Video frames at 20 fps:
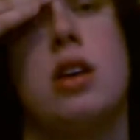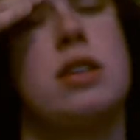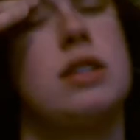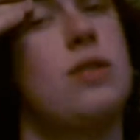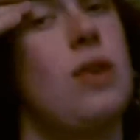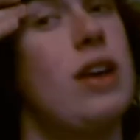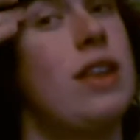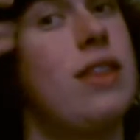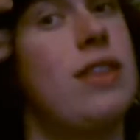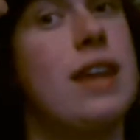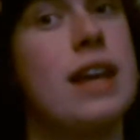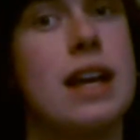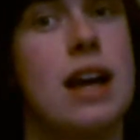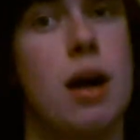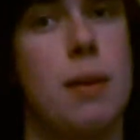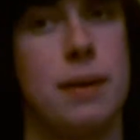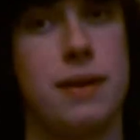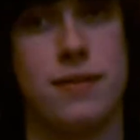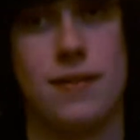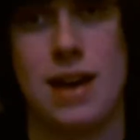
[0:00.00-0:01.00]
So I think
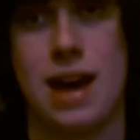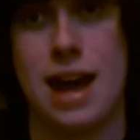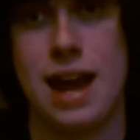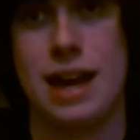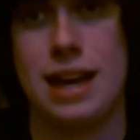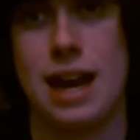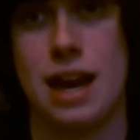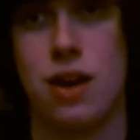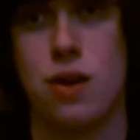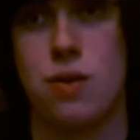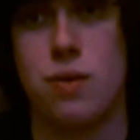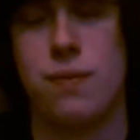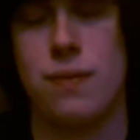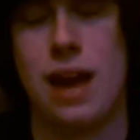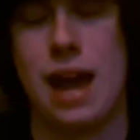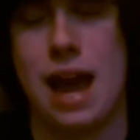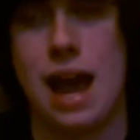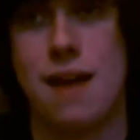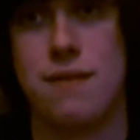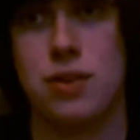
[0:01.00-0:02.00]
I'll be fine. I don't
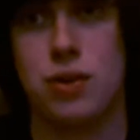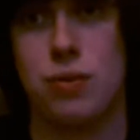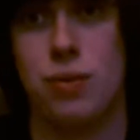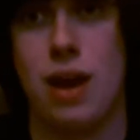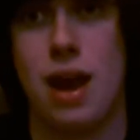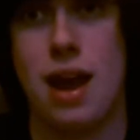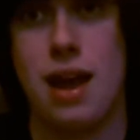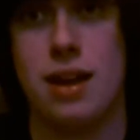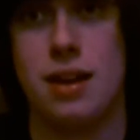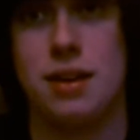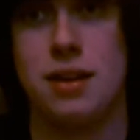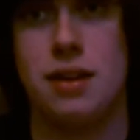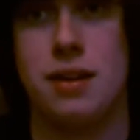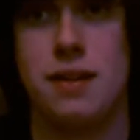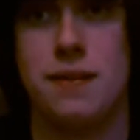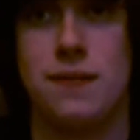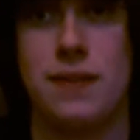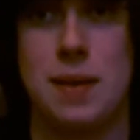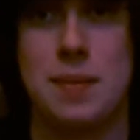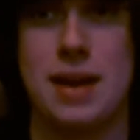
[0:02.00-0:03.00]
have
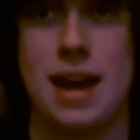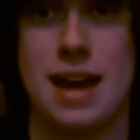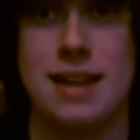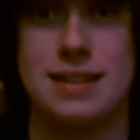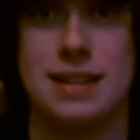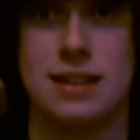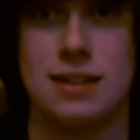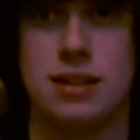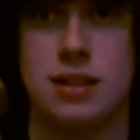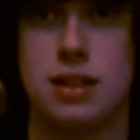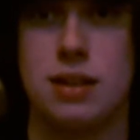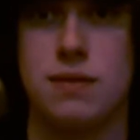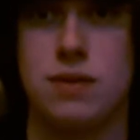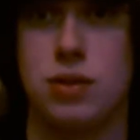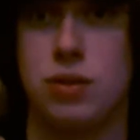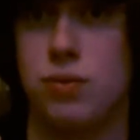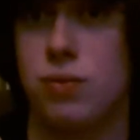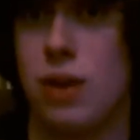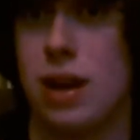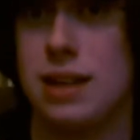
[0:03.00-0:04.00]
I'm not sensitive
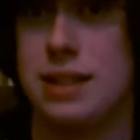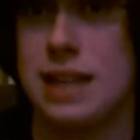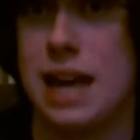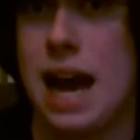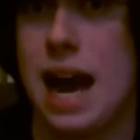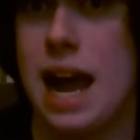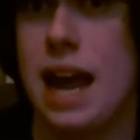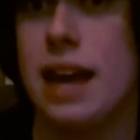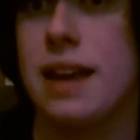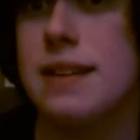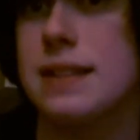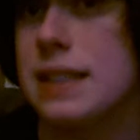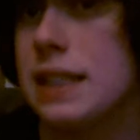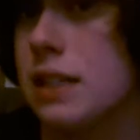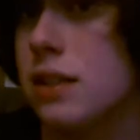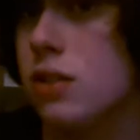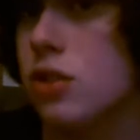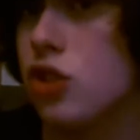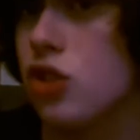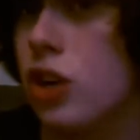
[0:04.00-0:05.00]
to red dyes
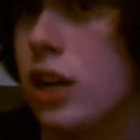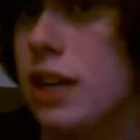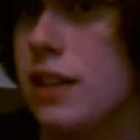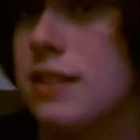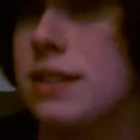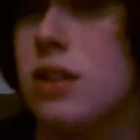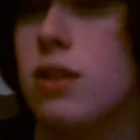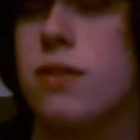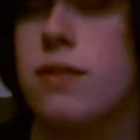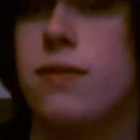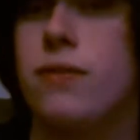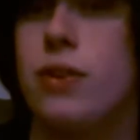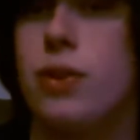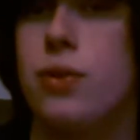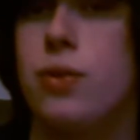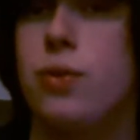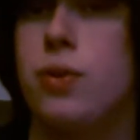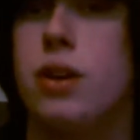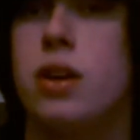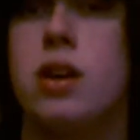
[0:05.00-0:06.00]
in drinks or
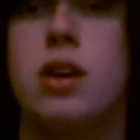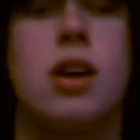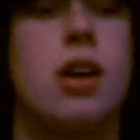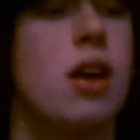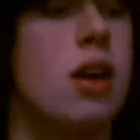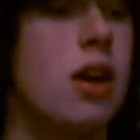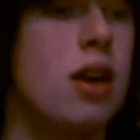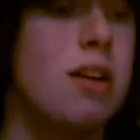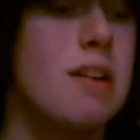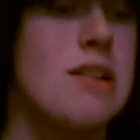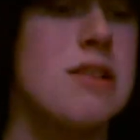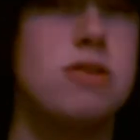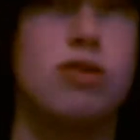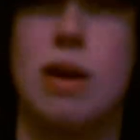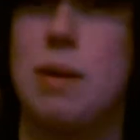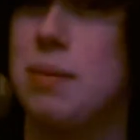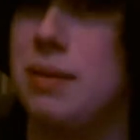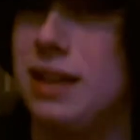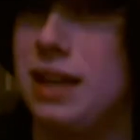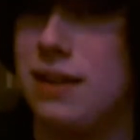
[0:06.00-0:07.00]
food. So
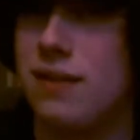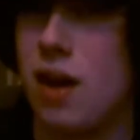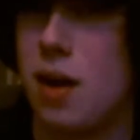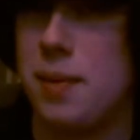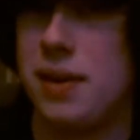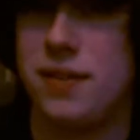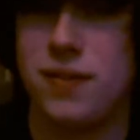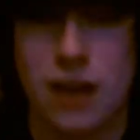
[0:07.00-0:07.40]
I believe I'll be